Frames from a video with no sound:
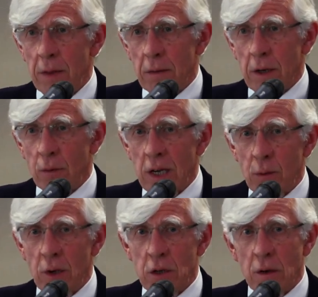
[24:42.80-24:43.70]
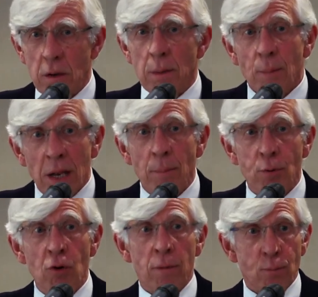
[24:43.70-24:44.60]
degree to which you can
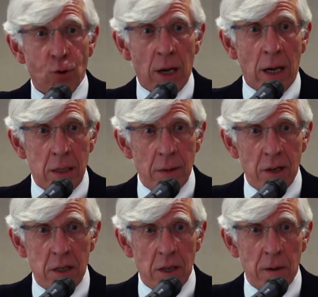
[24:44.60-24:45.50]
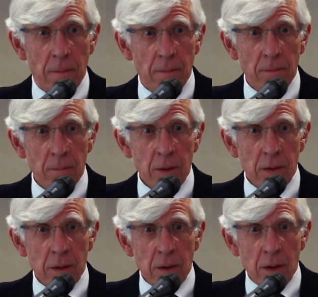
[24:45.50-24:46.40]
improve productivity
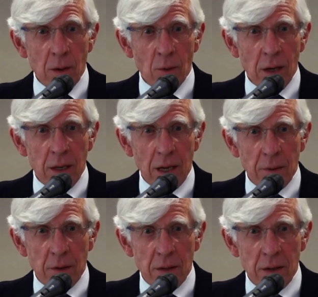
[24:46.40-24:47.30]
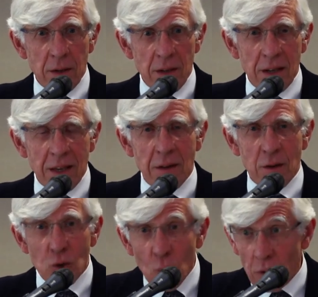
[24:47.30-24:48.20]
when it comes in the
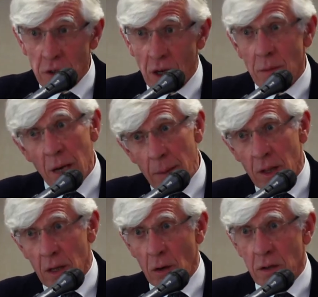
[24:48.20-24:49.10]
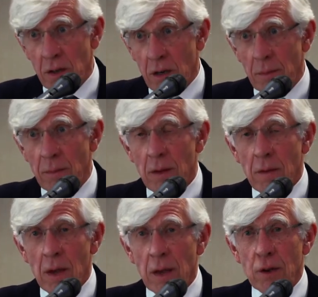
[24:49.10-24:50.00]
short term, maybe in the long term,
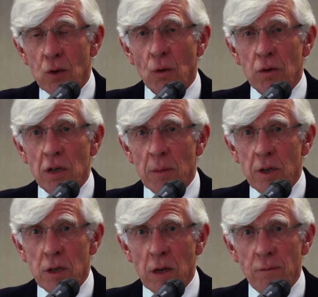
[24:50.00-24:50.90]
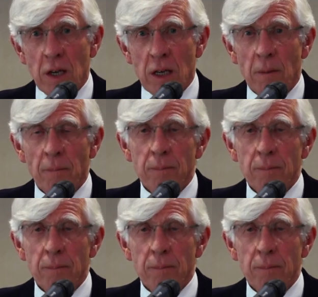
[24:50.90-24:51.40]
in the short term, to shifting